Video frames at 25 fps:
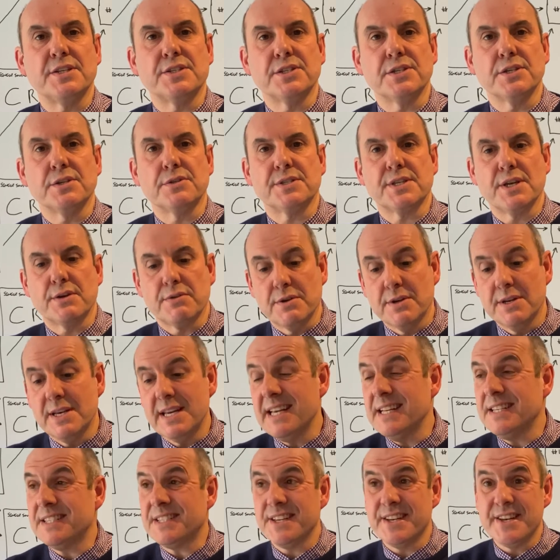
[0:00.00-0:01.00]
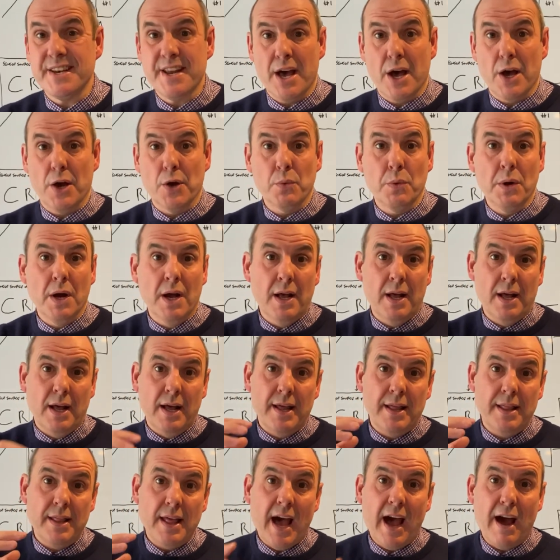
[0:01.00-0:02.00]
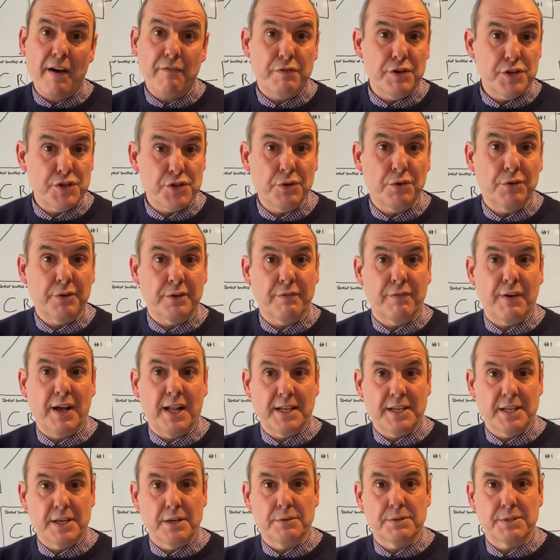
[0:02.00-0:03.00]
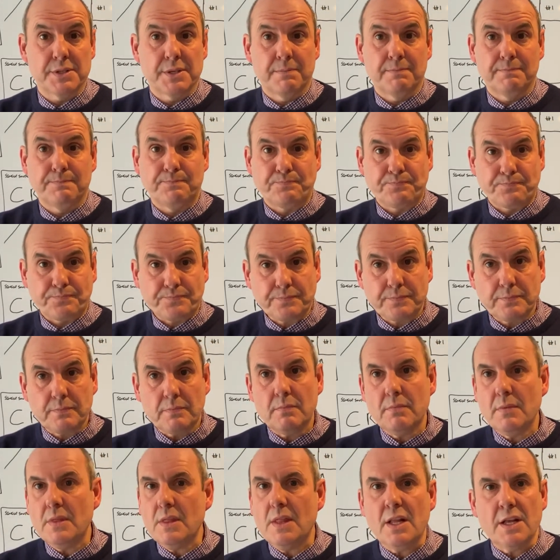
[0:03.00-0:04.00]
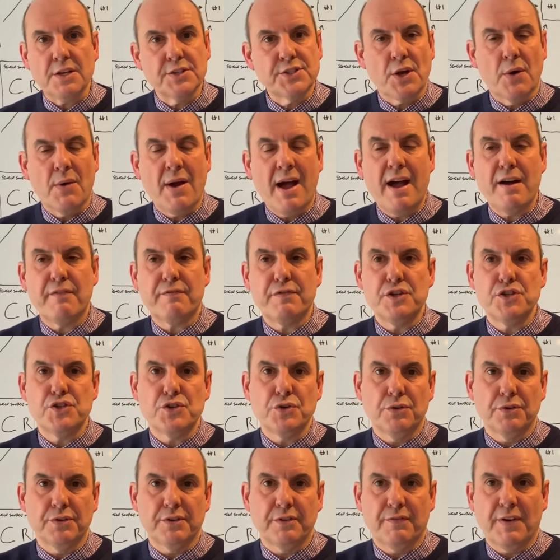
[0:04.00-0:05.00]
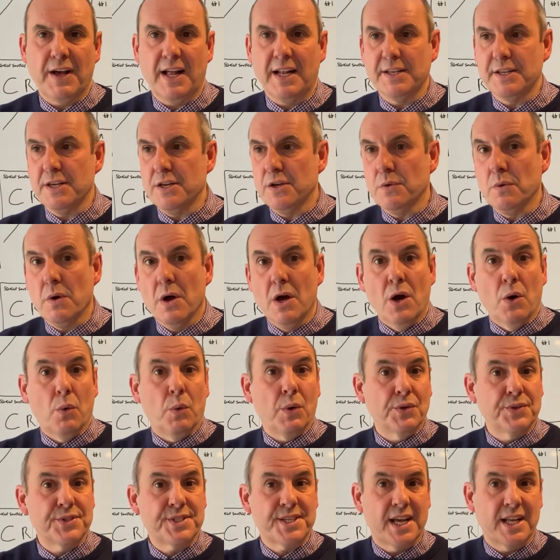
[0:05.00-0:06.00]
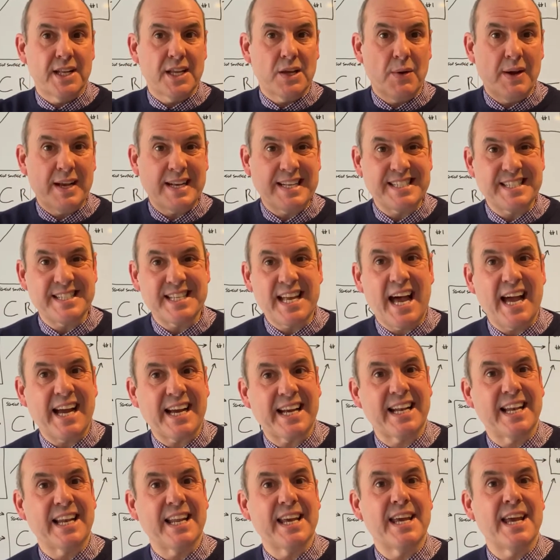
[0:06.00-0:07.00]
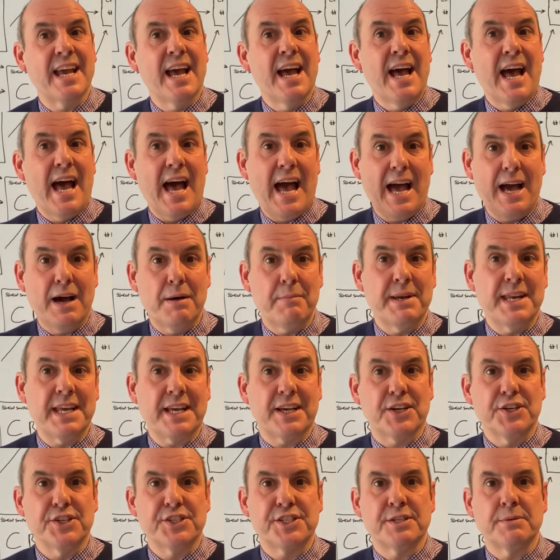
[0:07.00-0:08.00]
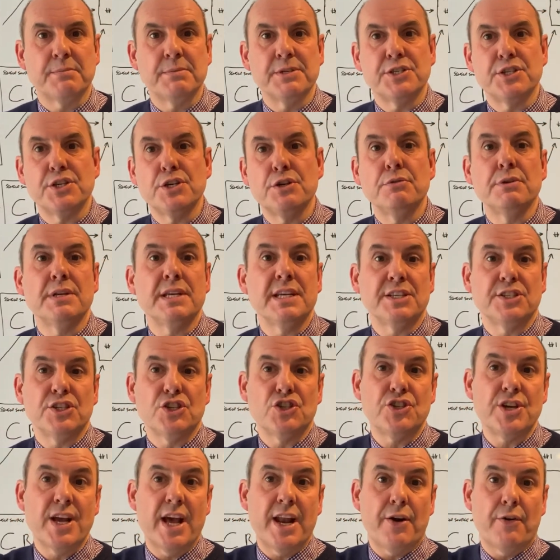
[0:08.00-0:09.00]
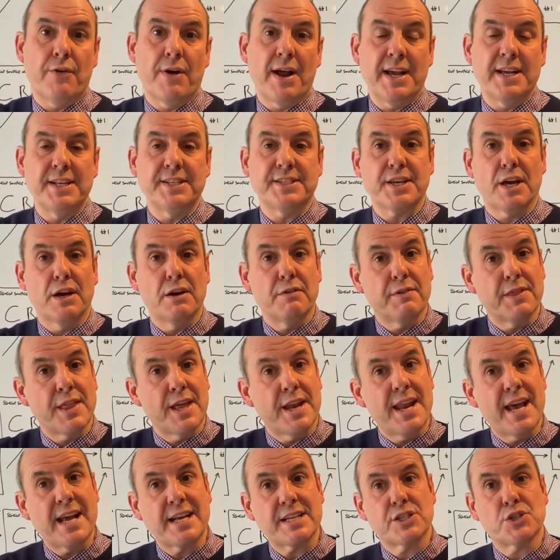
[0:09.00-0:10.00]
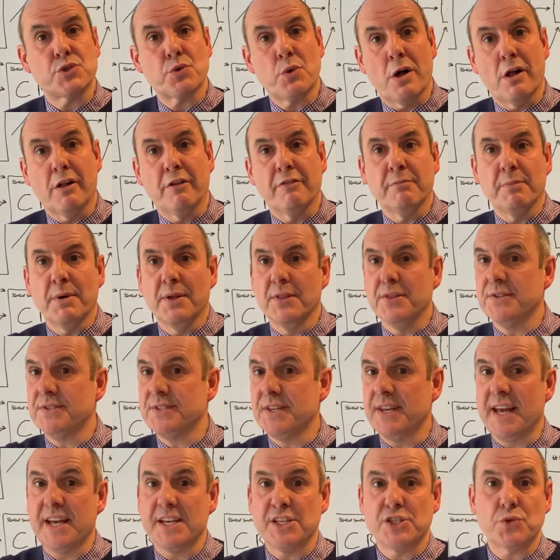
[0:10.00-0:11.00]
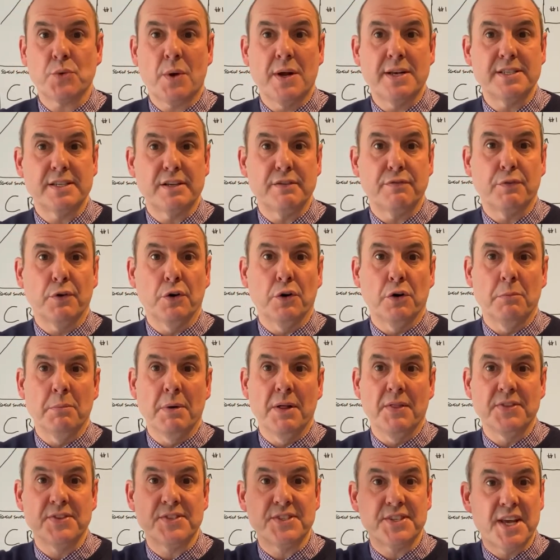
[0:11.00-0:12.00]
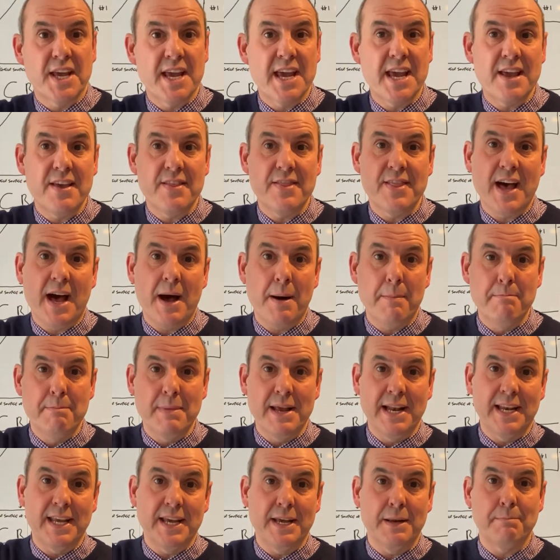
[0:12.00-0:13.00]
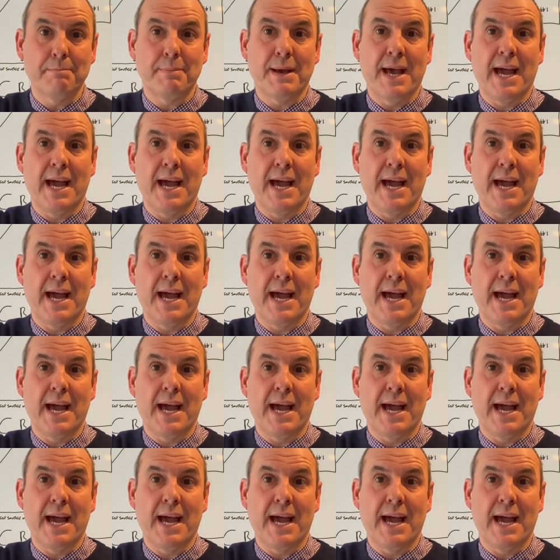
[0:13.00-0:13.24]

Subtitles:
to? So you need to know average order values. So average order value will tell you exactly how many customers you need to generate over the next 12 months, the next 24 months to hit that £1 million